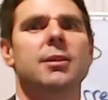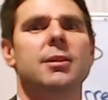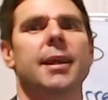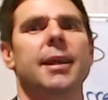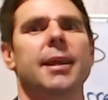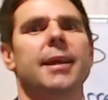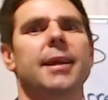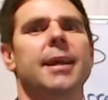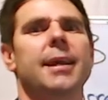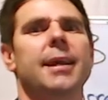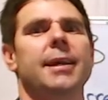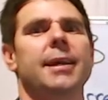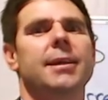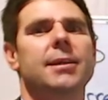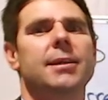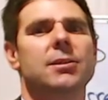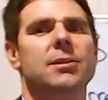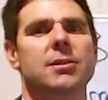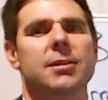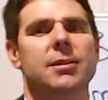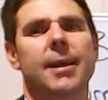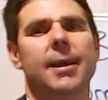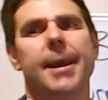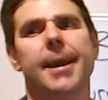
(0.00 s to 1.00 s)
their
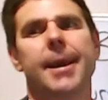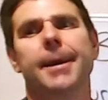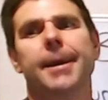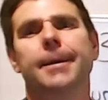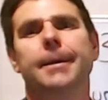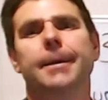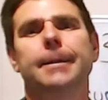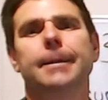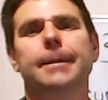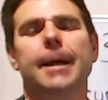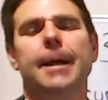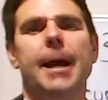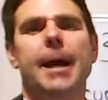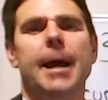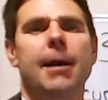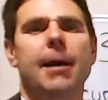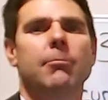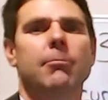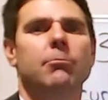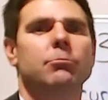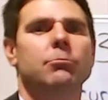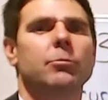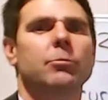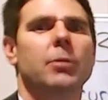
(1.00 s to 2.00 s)
needs, their
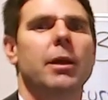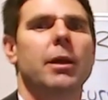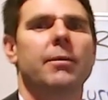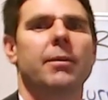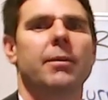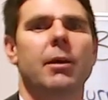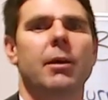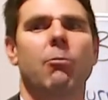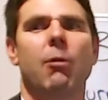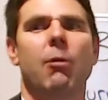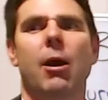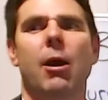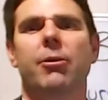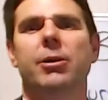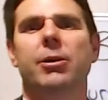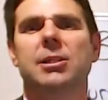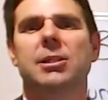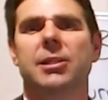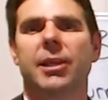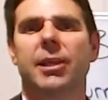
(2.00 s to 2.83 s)
worries,